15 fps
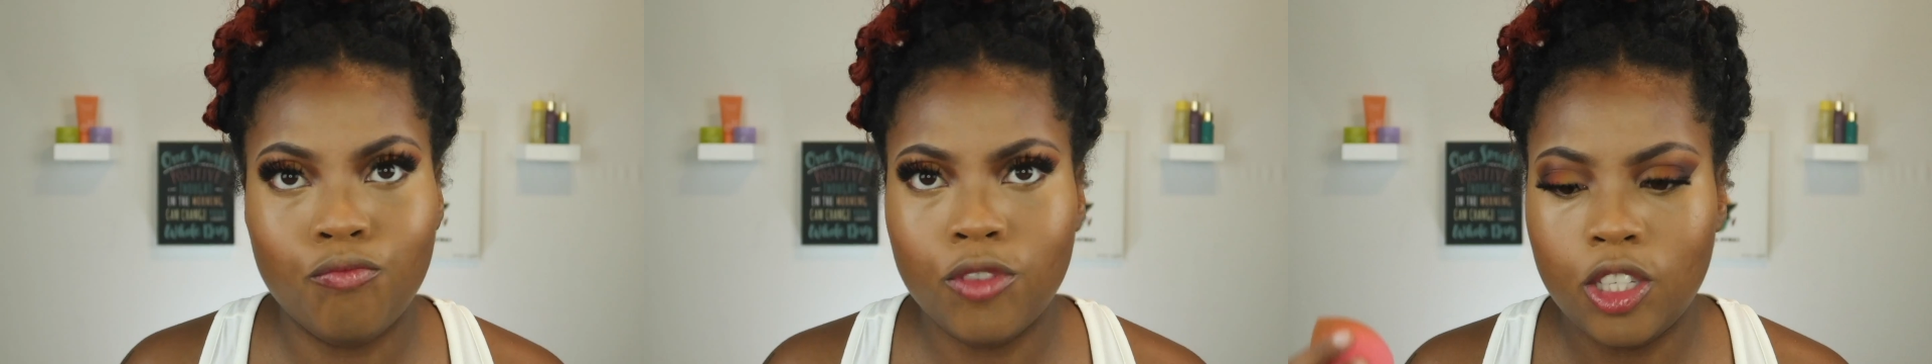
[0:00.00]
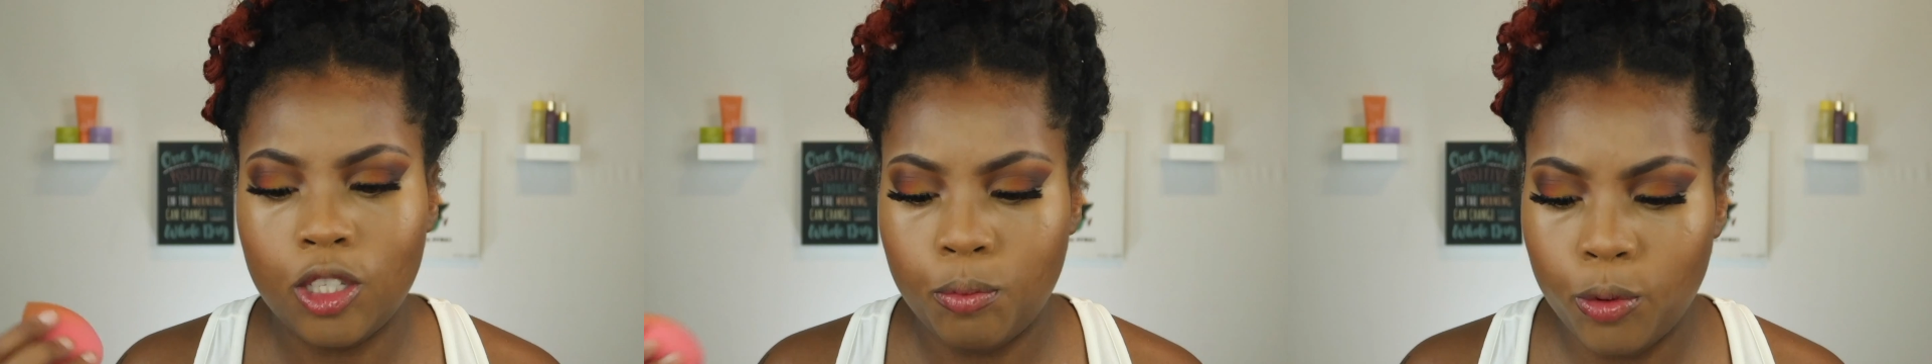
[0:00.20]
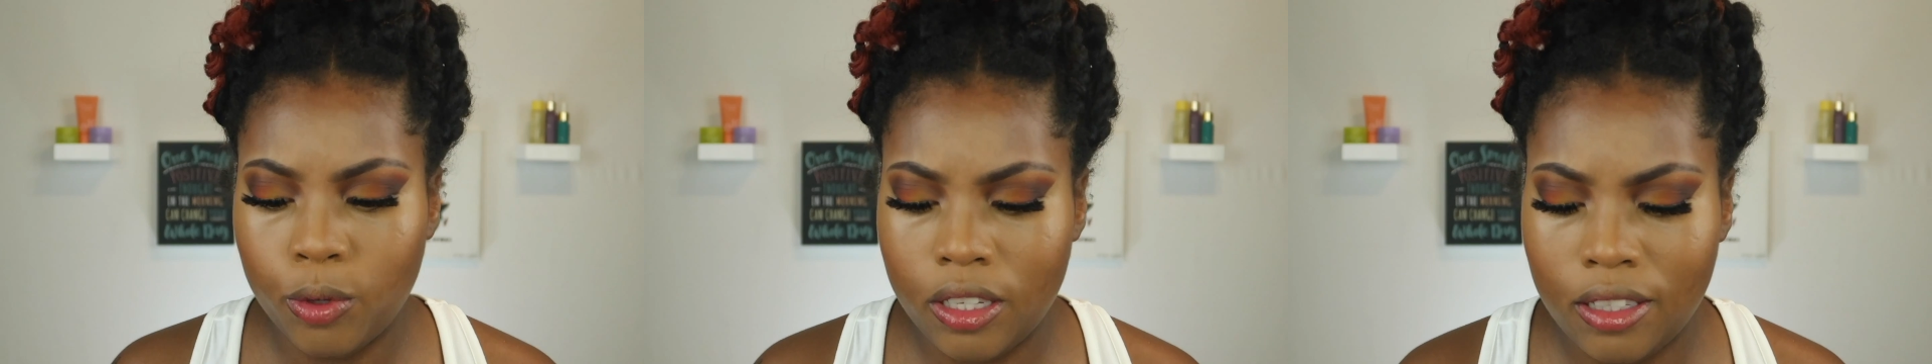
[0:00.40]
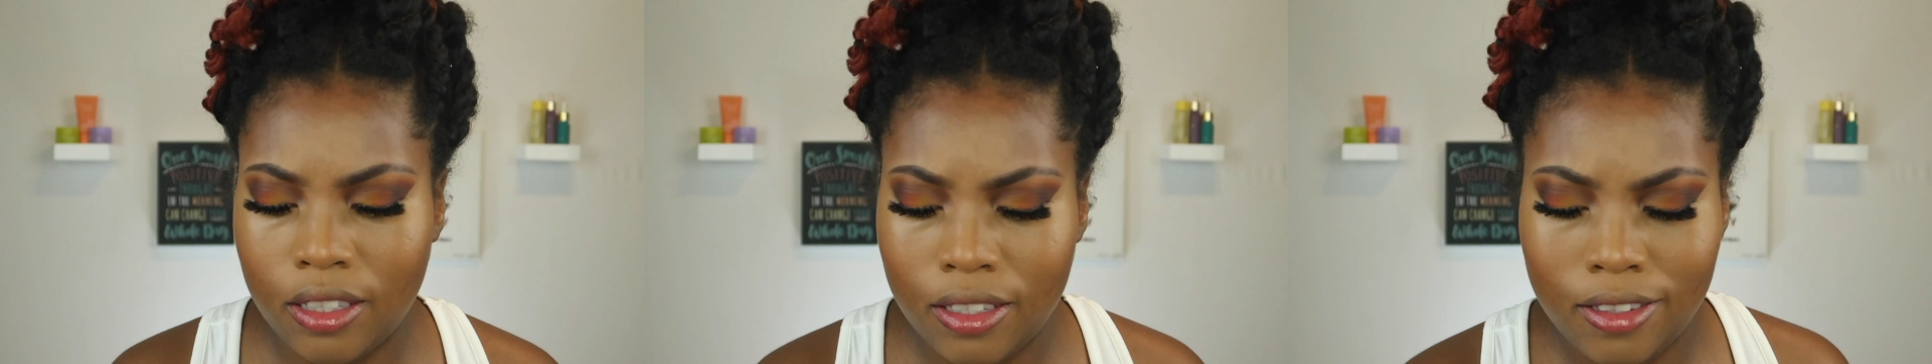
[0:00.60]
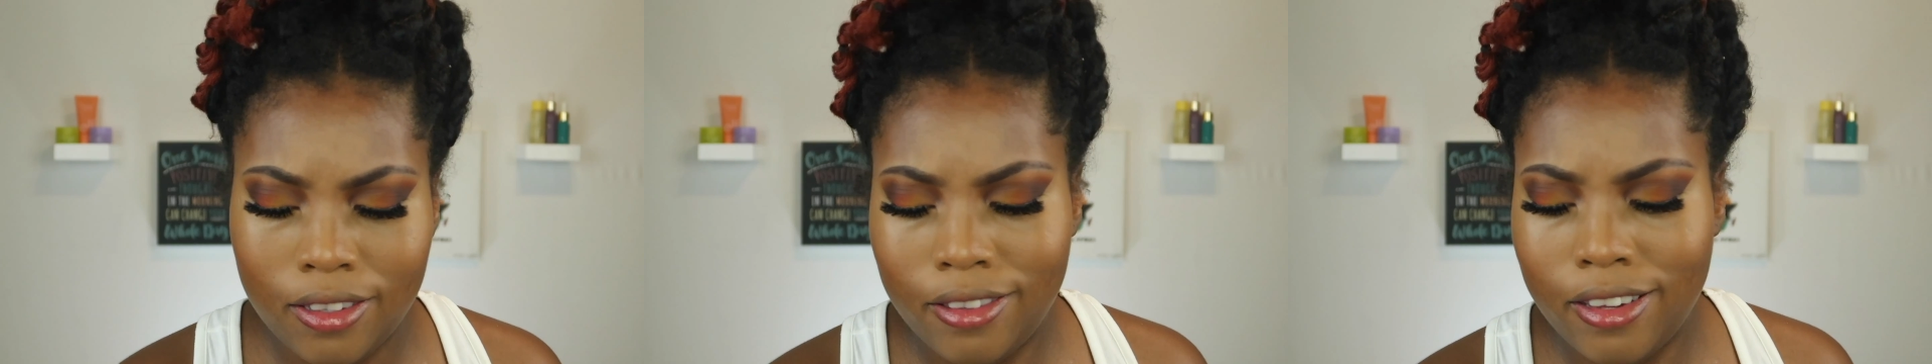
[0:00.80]
spooky
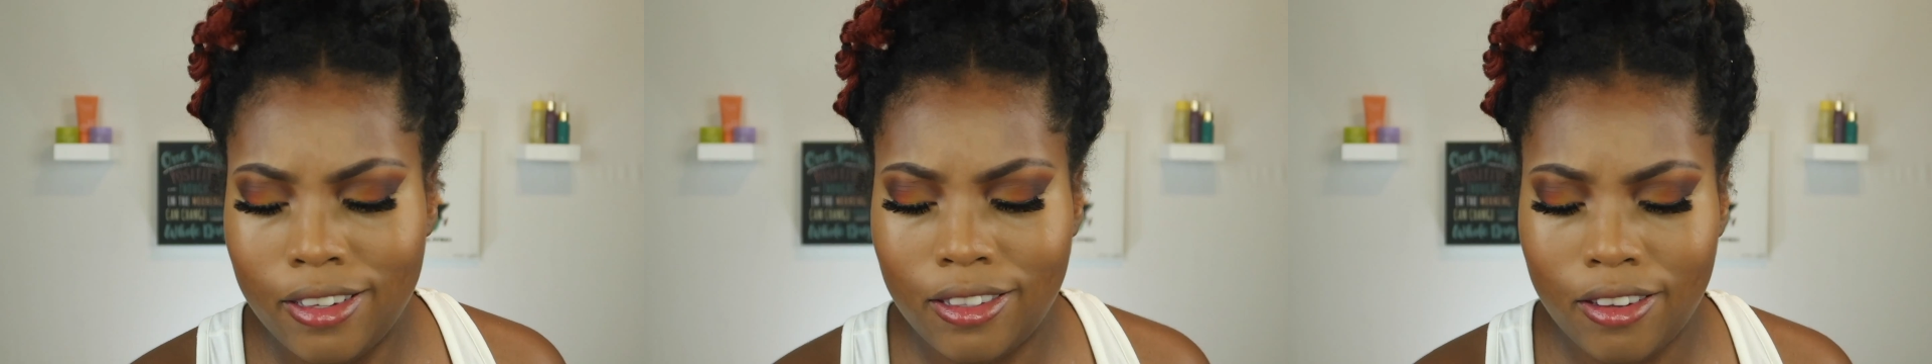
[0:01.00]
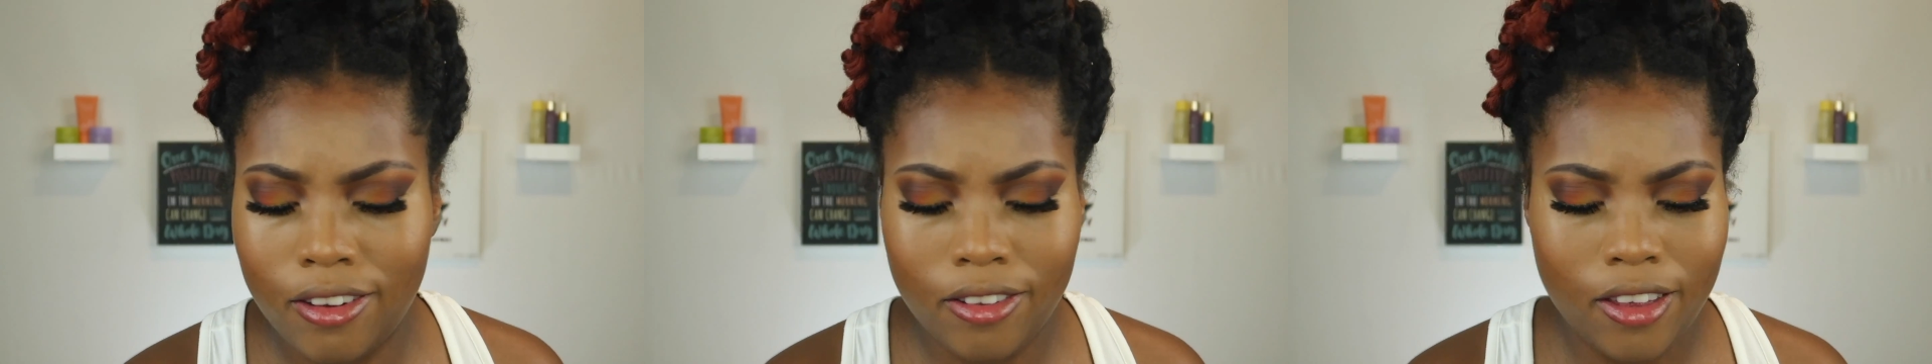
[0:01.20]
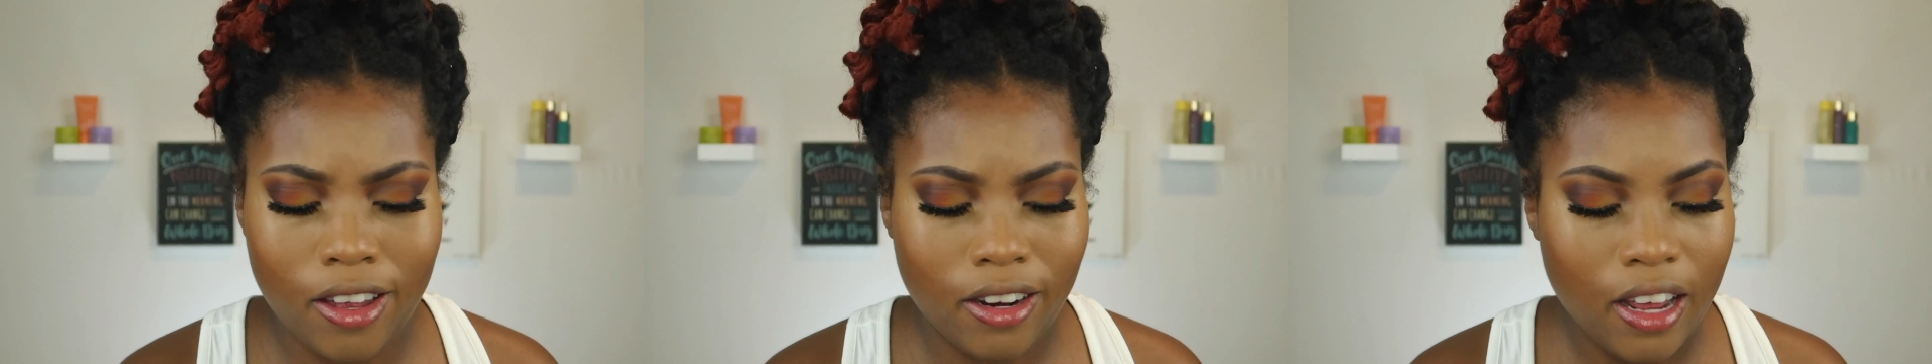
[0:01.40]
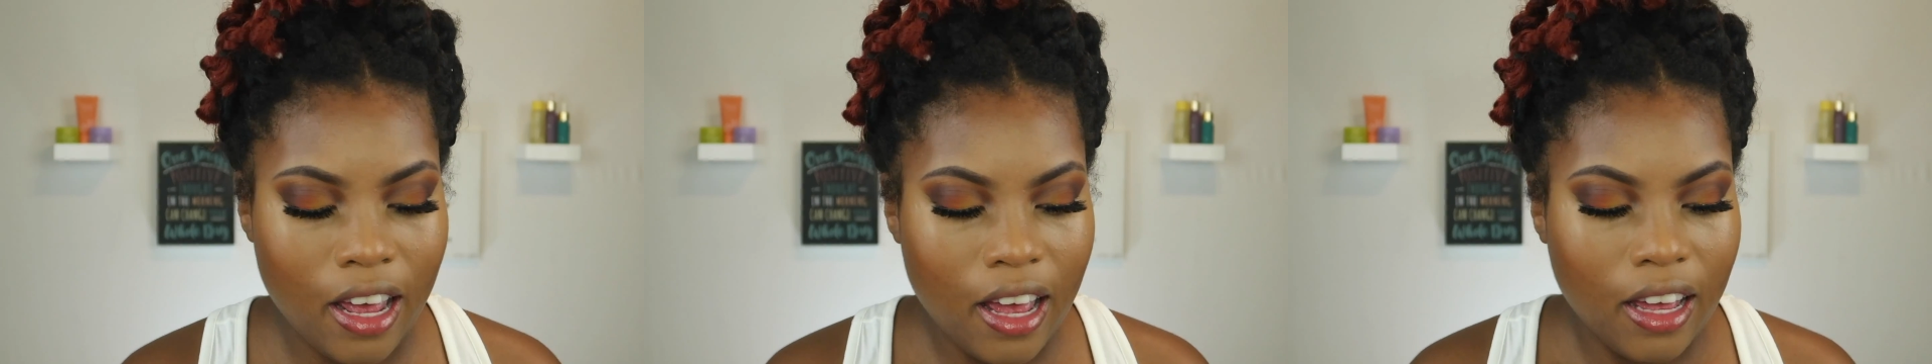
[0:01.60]
season this year, then